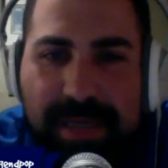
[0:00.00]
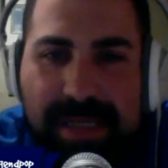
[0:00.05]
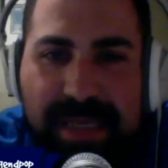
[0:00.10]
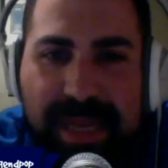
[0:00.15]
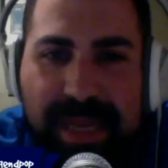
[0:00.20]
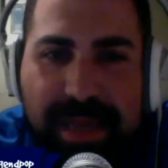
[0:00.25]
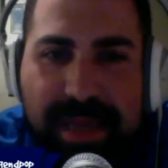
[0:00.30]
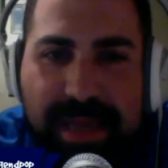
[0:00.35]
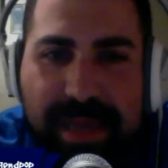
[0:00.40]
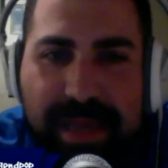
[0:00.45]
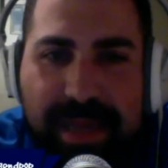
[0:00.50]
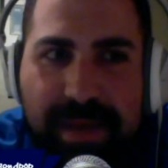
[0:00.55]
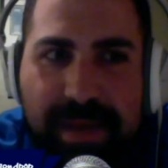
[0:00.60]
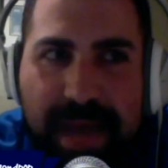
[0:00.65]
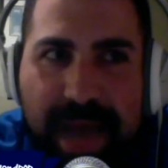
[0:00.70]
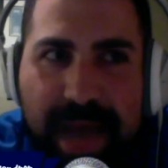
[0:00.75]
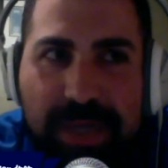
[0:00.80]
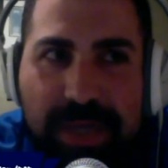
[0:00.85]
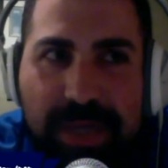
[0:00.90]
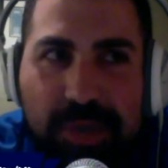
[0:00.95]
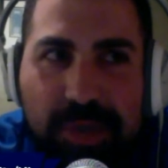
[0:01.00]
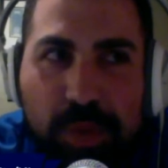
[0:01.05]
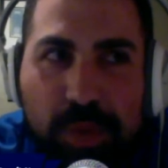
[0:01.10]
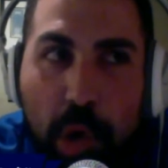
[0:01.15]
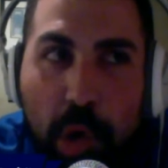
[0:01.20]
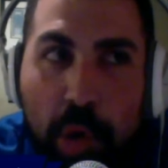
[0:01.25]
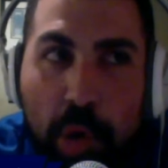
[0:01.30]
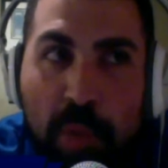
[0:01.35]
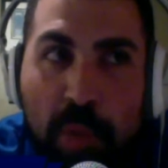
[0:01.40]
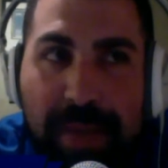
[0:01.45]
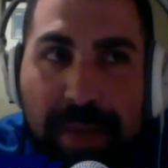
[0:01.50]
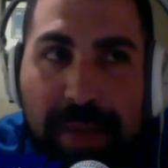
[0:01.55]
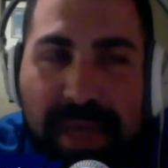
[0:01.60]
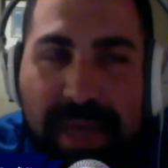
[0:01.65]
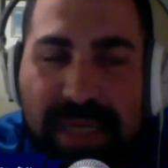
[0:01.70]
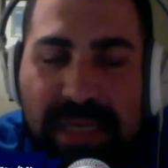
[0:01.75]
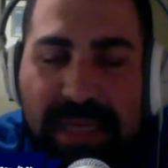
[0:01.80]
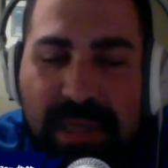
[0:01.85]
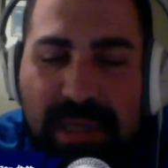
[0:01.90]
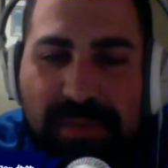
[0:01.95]
any actual home-based
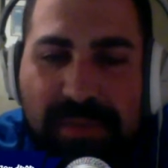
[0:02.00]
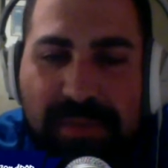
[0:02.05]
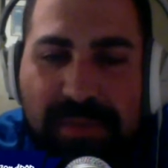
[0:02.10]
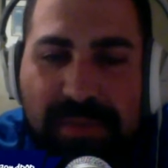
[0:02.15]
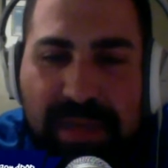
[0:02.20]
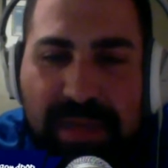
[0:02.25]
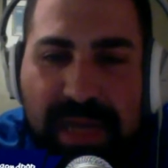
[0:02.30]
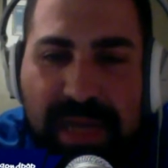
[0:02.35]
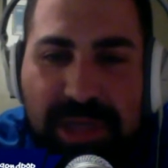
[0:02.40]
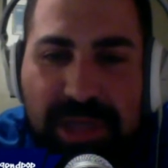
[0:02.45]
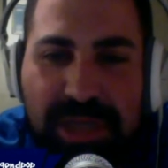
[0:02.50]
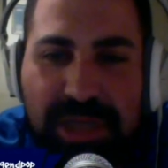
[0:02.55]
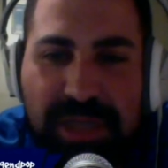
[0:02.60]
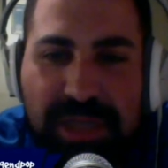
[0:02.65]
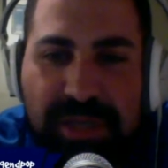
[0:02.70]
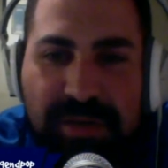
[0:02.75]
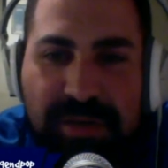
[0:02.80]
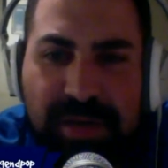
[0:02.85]
stuff until next year.